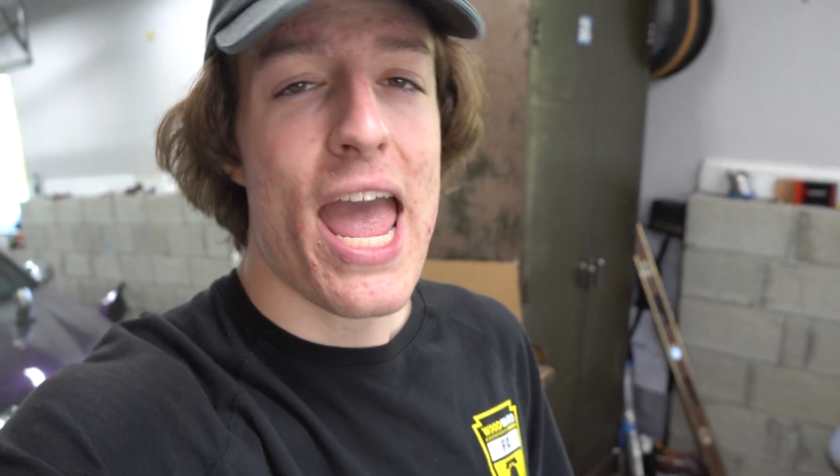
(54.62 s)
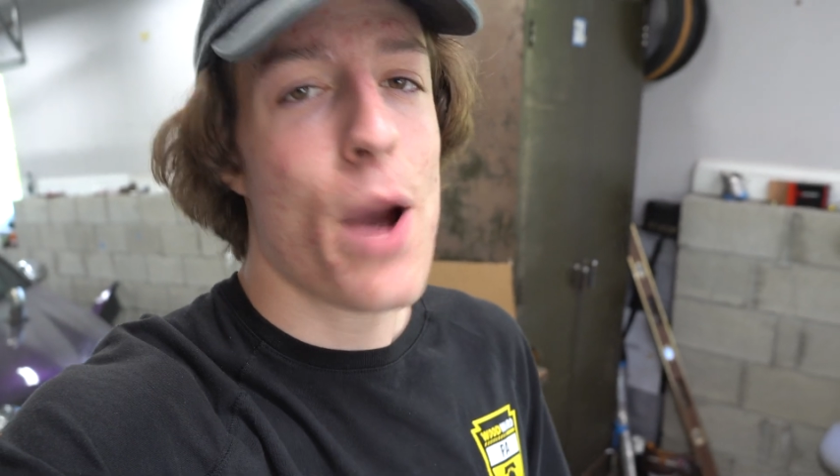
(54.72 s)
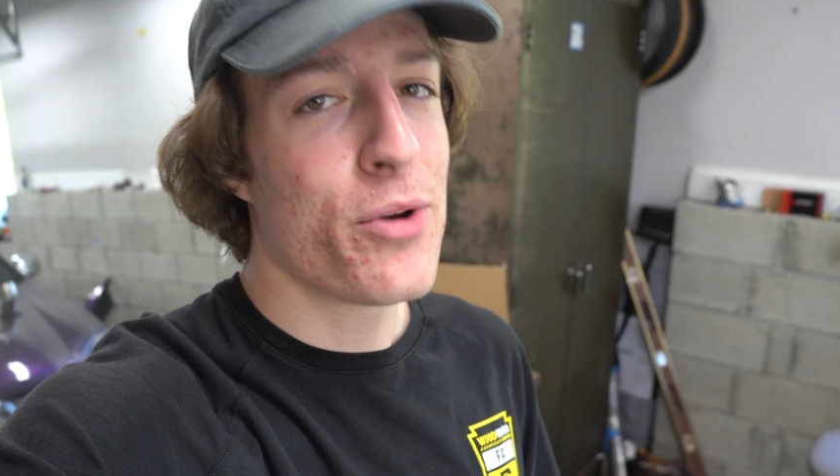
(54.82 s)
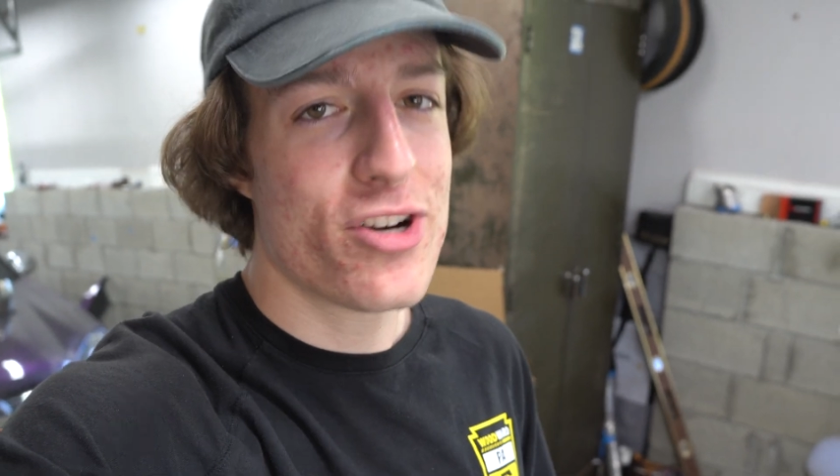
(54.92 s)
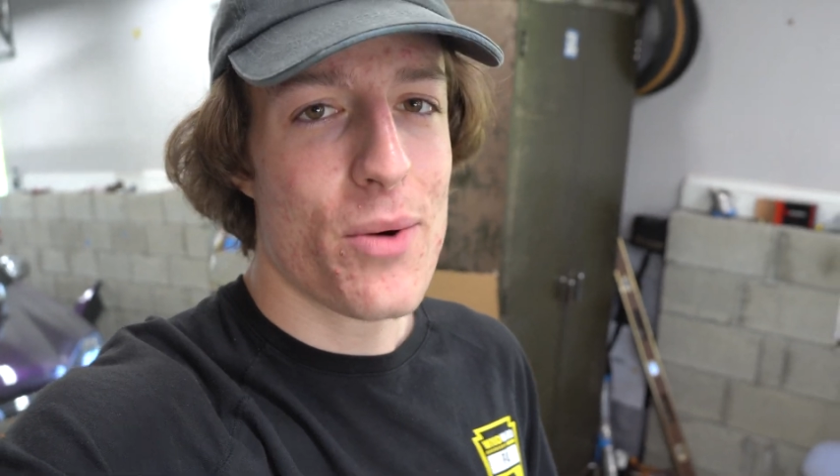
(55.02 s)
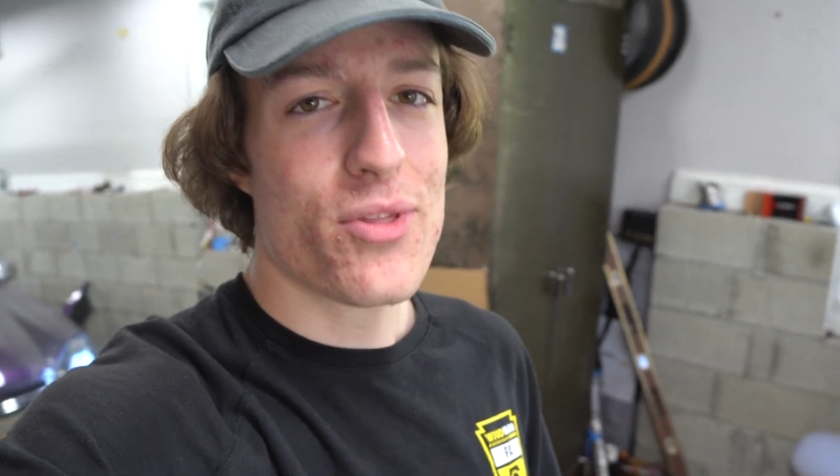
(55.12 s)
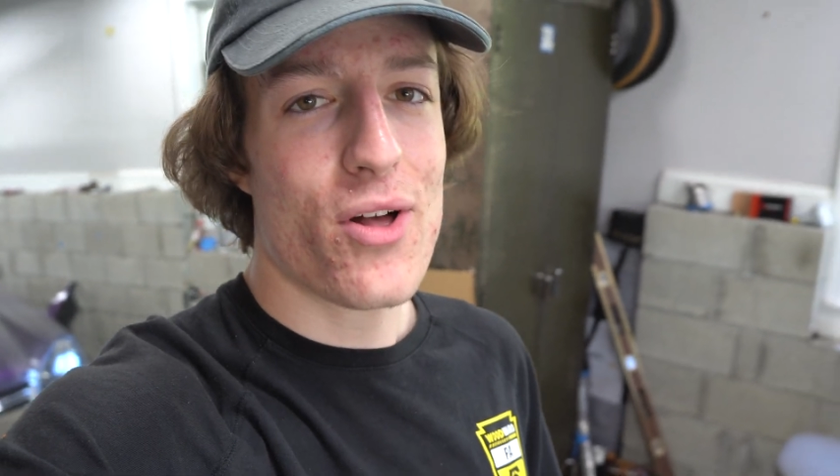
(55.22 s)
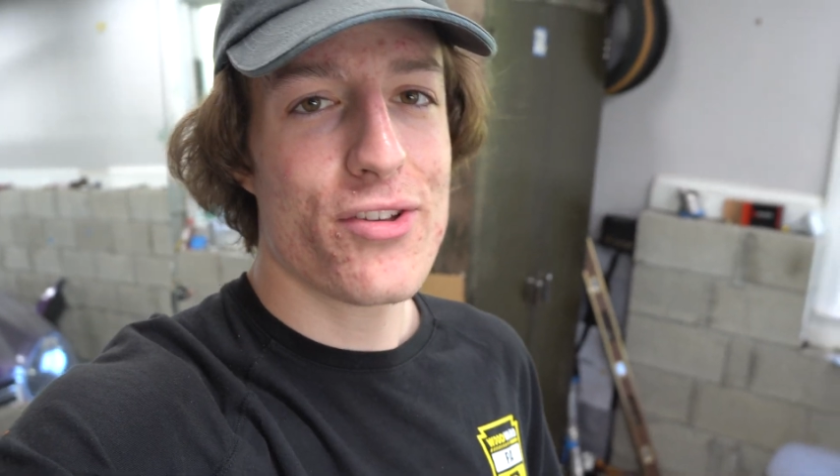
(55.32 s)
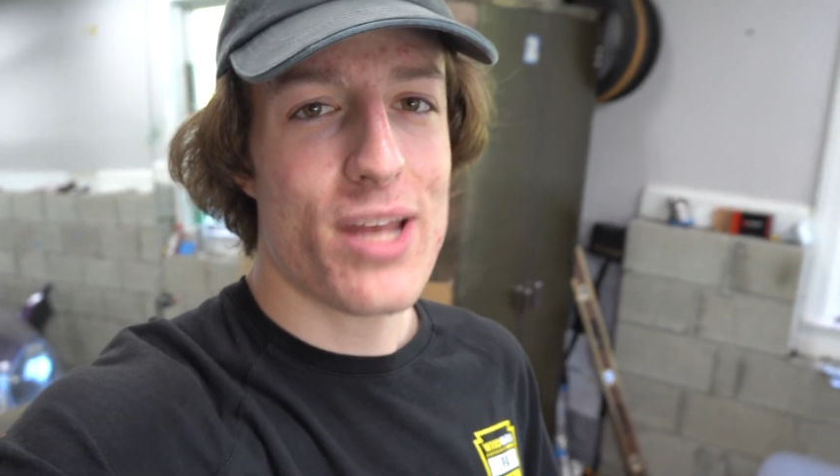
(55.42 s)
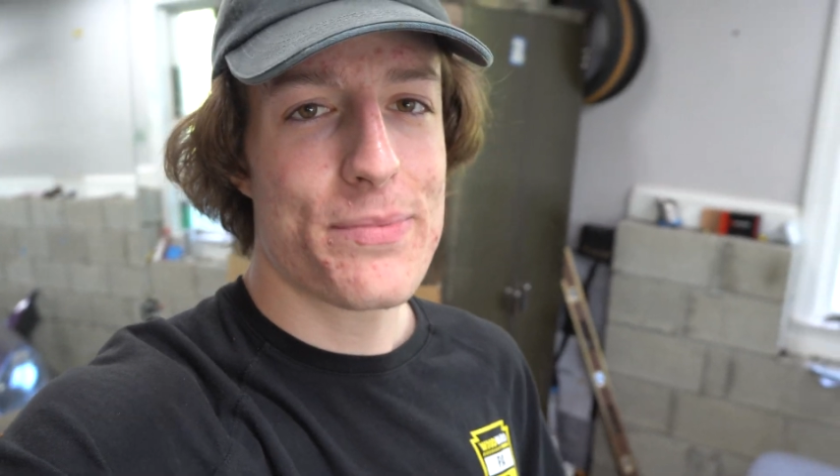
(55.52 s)
And when you're done with
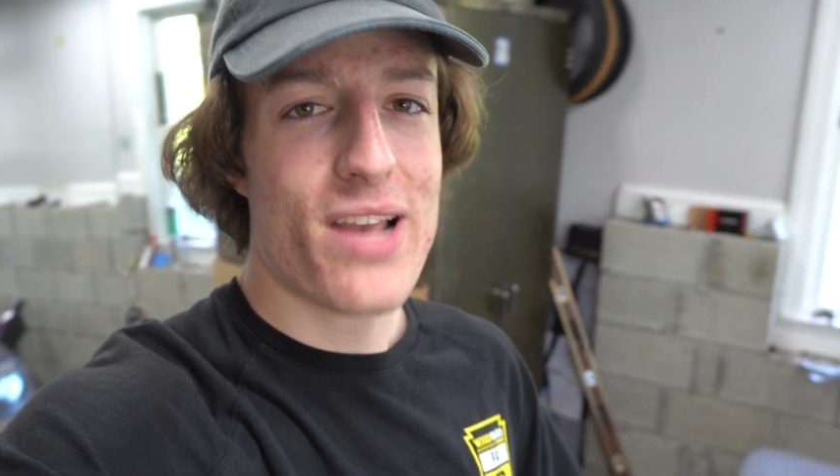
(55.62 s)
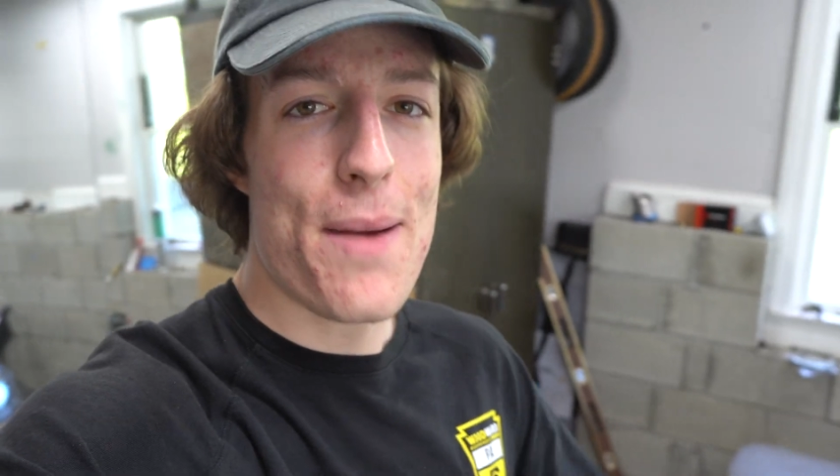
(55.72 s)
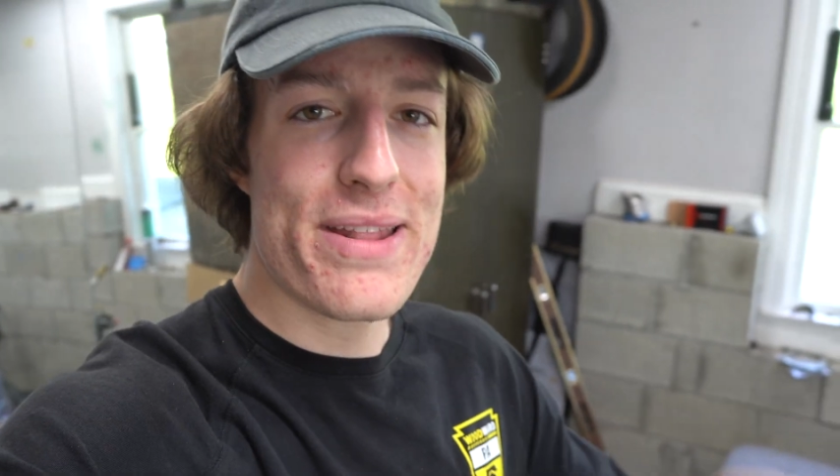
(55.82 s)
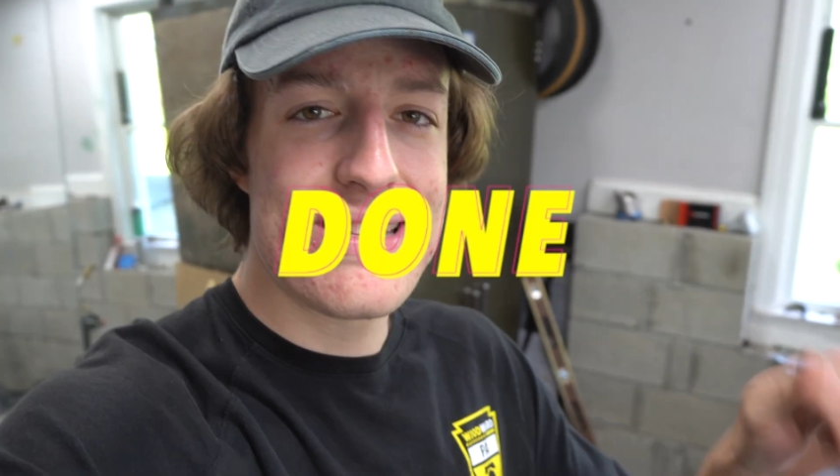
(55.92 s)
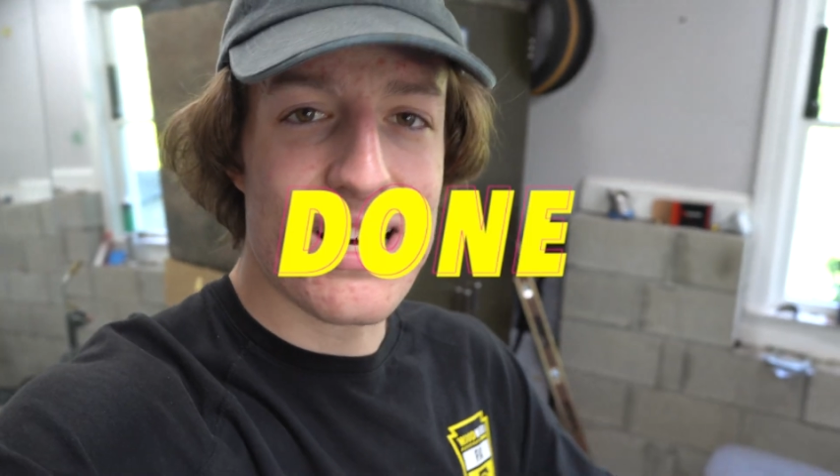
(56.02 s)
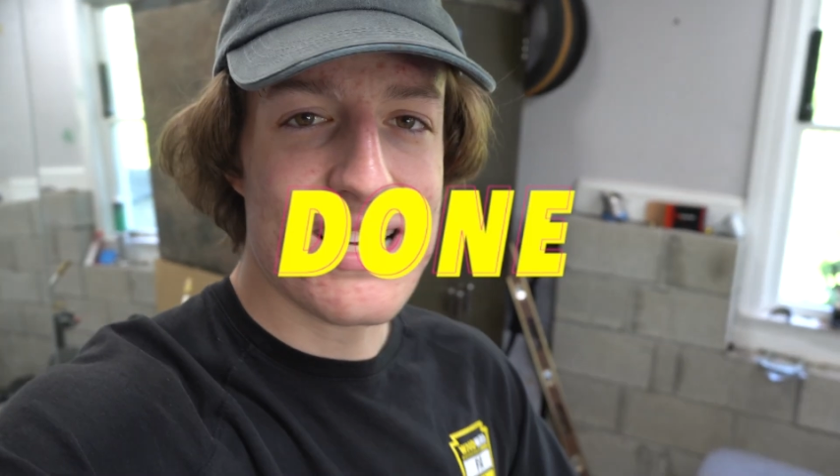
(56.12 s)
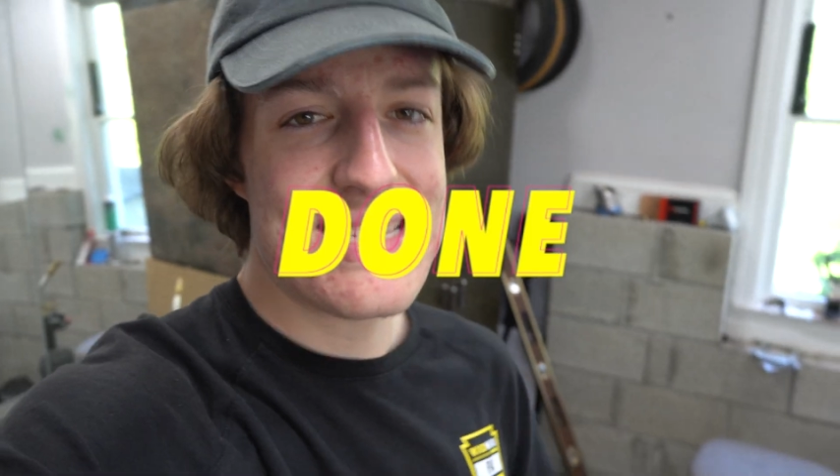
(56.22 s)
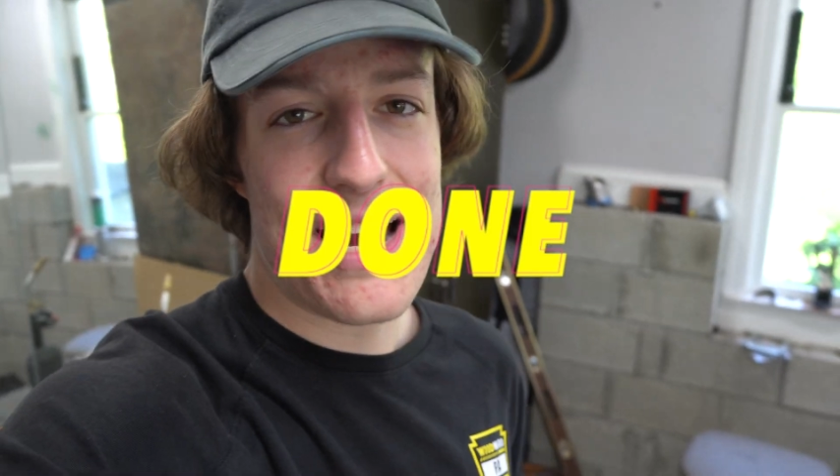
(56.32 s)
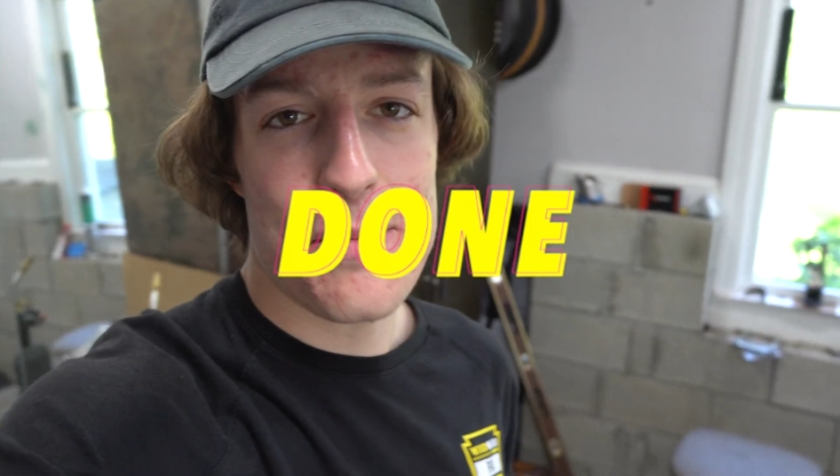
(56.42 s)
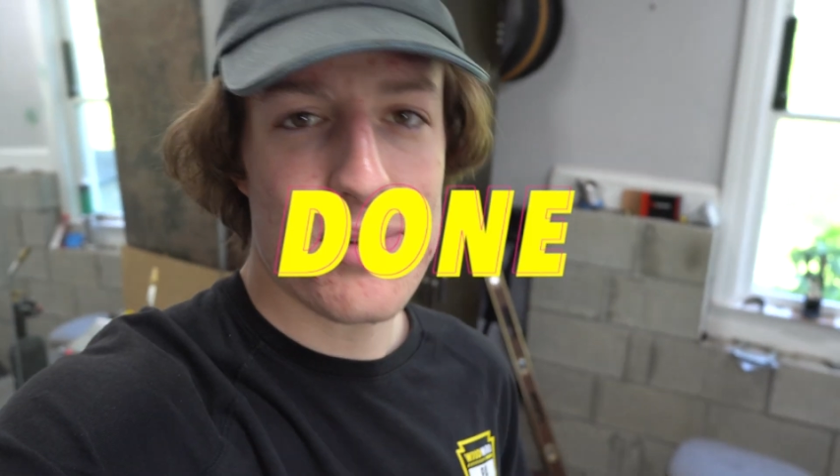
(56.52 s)
all the steps, comment done
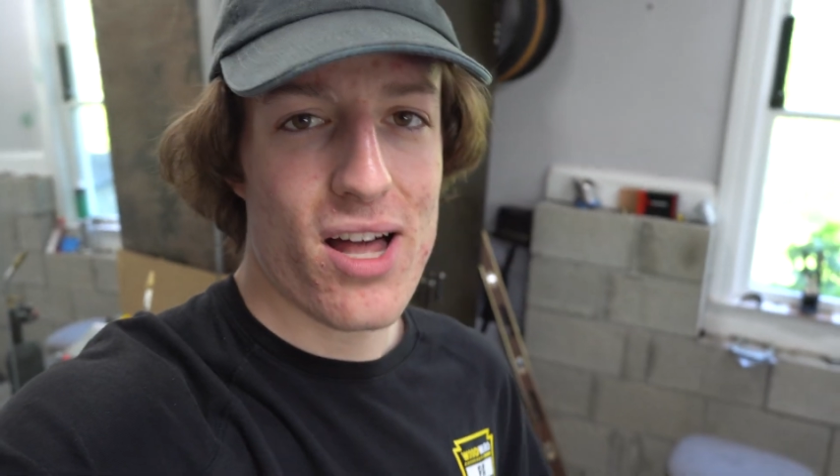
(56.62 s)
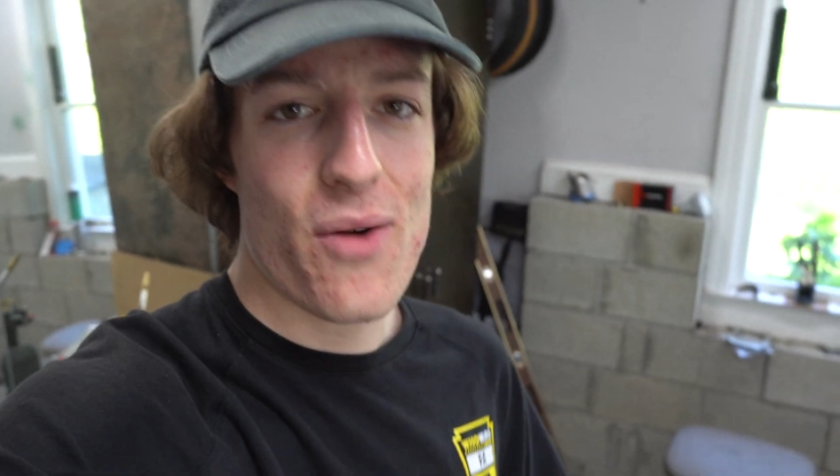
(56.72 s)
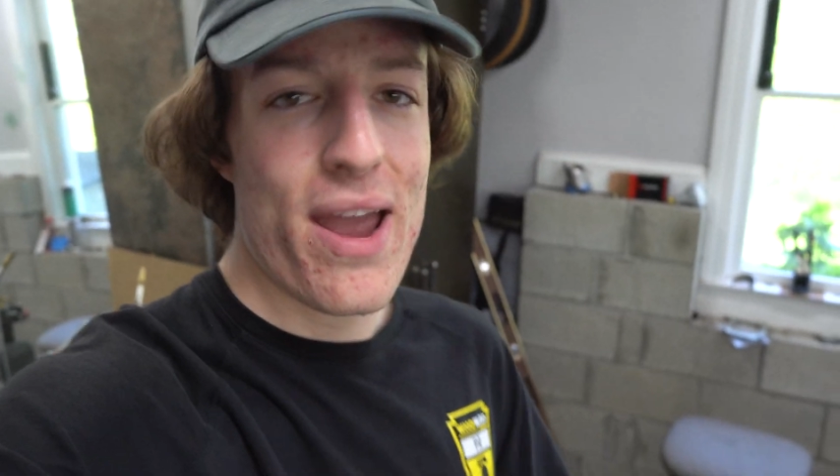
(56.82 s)
down below.